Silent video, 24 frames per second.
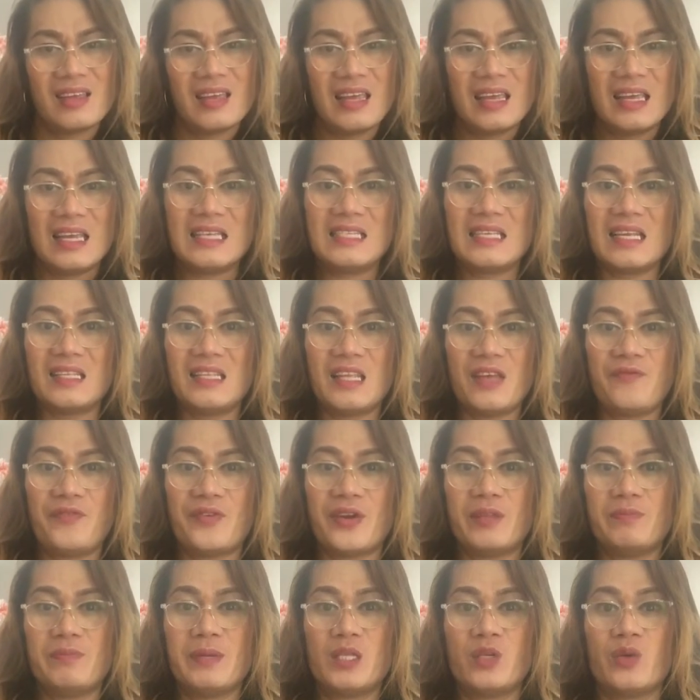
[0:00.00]
is the difference
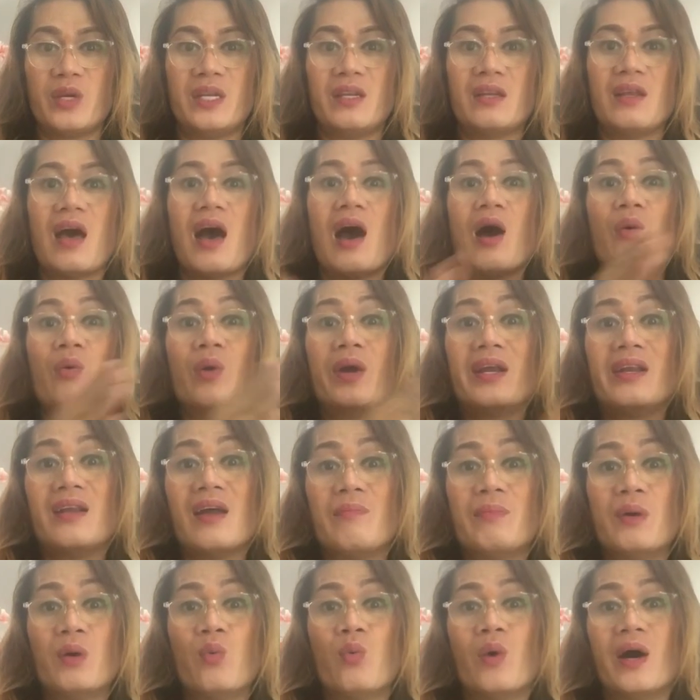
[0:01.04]
between our number
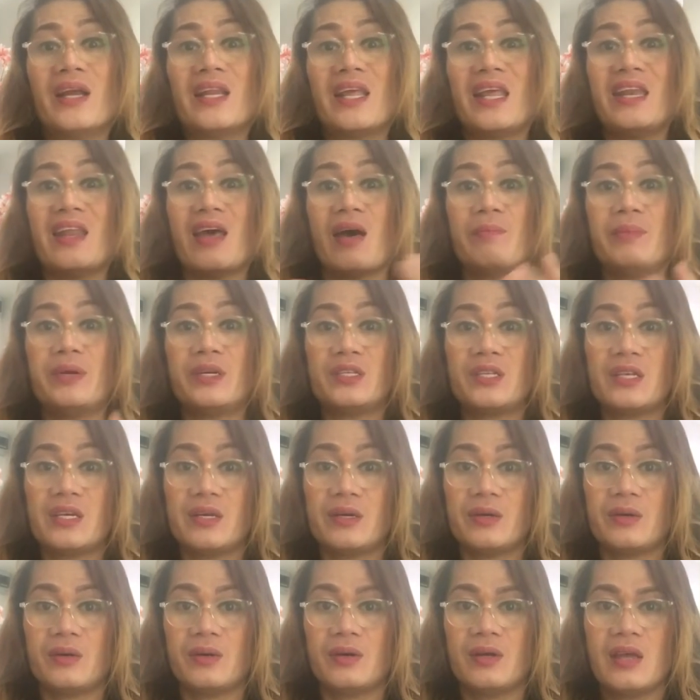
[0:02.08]
1 and number 2?
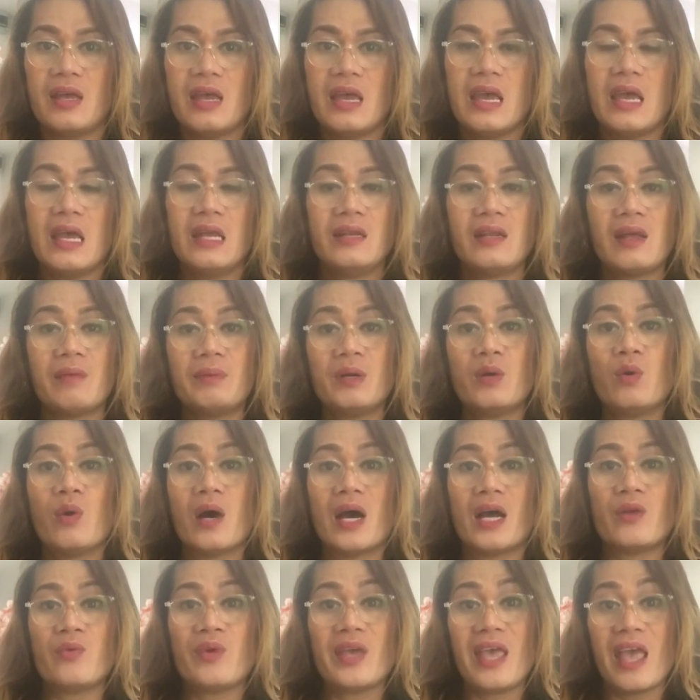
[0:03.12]
Number
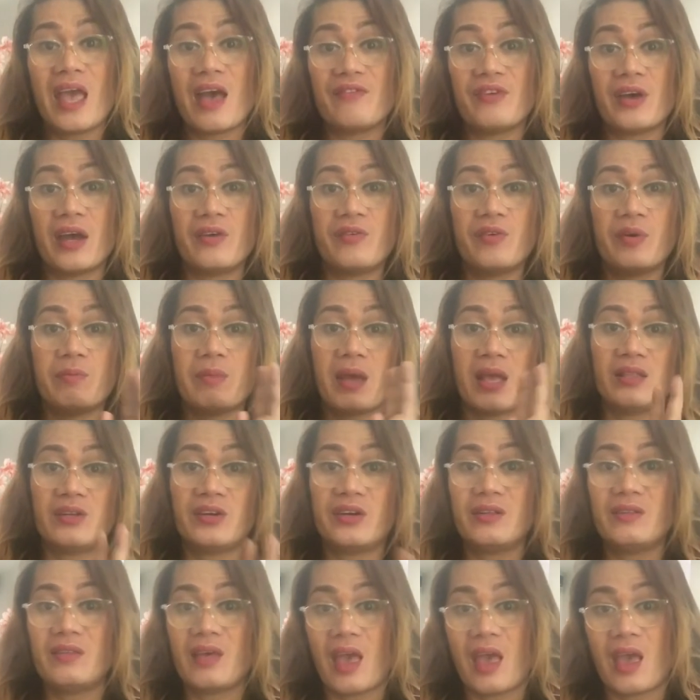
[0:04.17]
1, we have a remainder
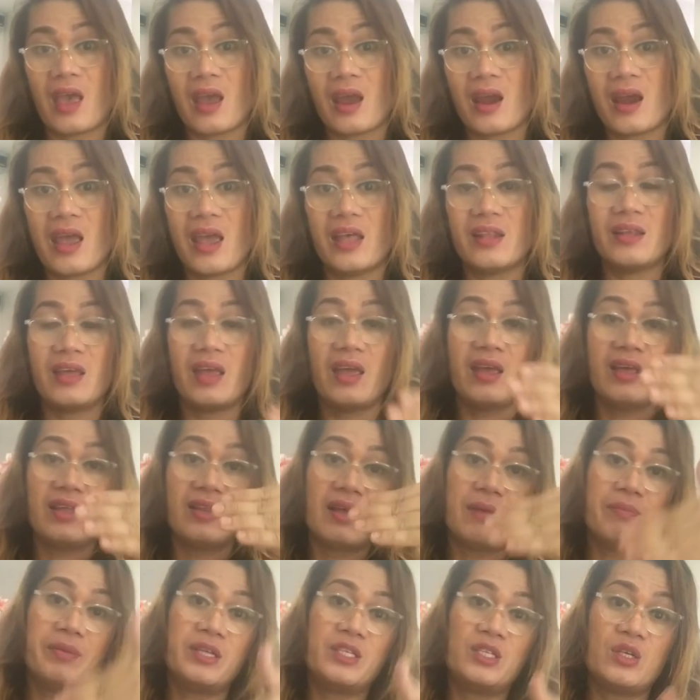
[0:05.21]
there, and in
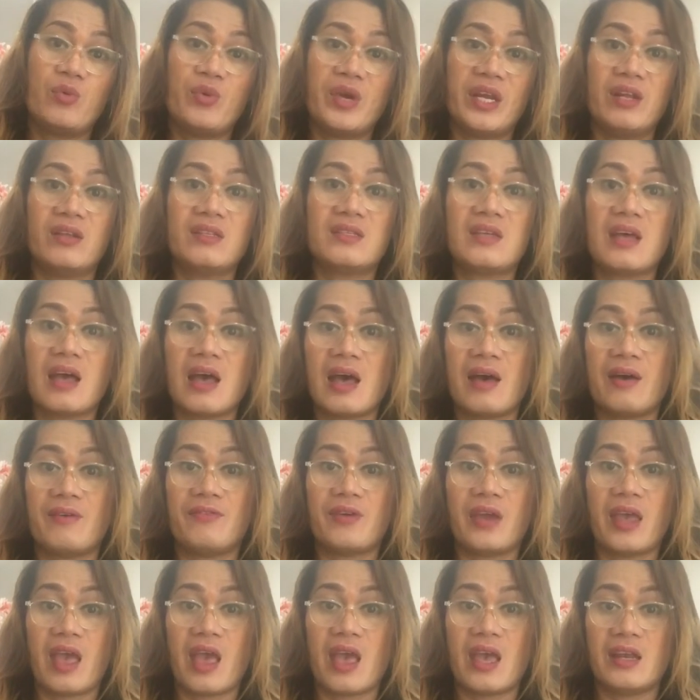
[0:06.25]
number 2, we don't have
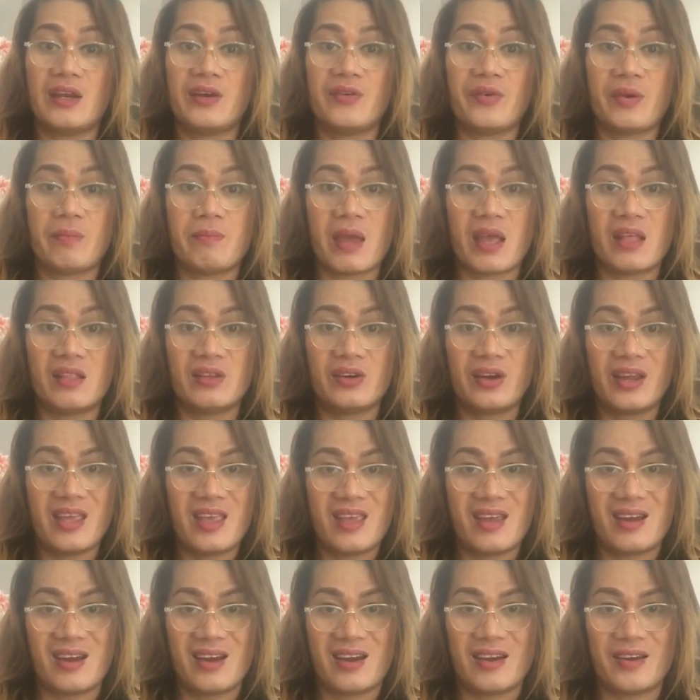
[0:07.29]
any remainder
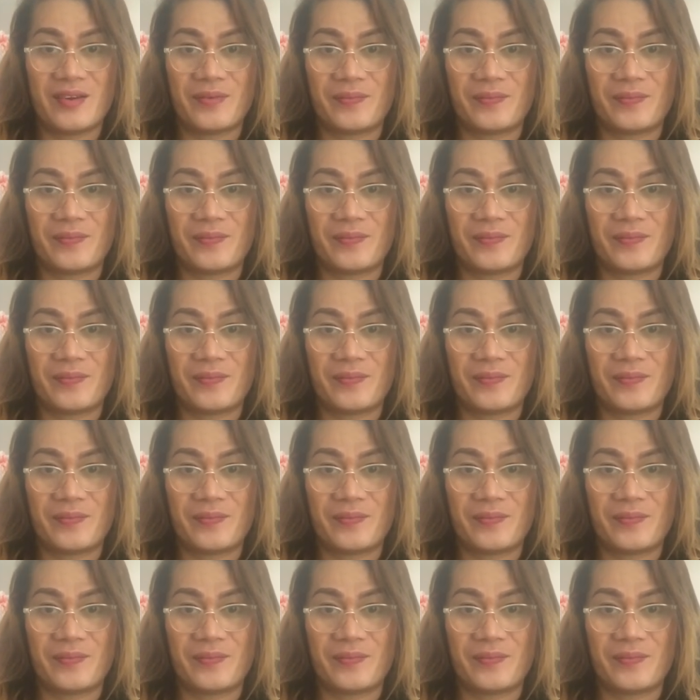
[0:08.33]
here.